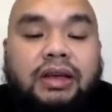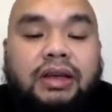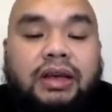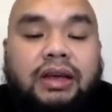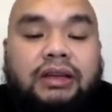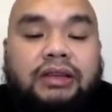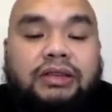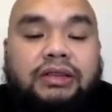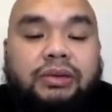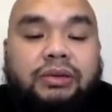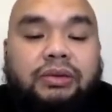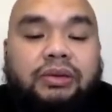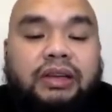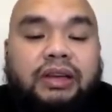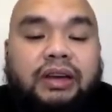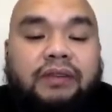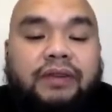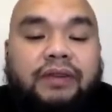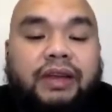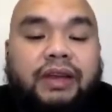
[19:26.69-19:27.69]
It is only
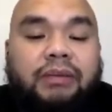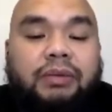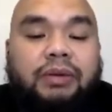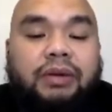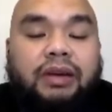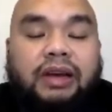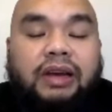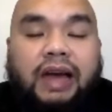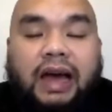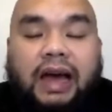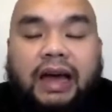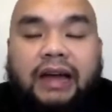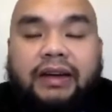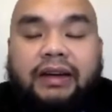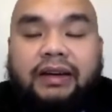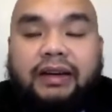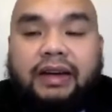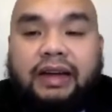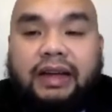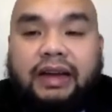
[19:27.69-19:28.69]
available in
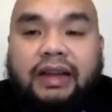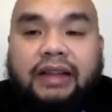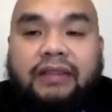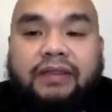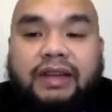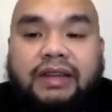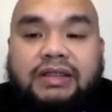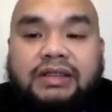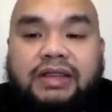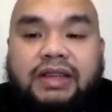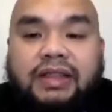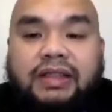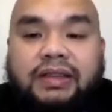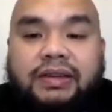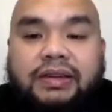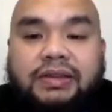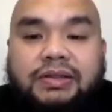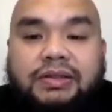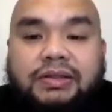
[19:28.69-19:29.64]
higher and advanced centers.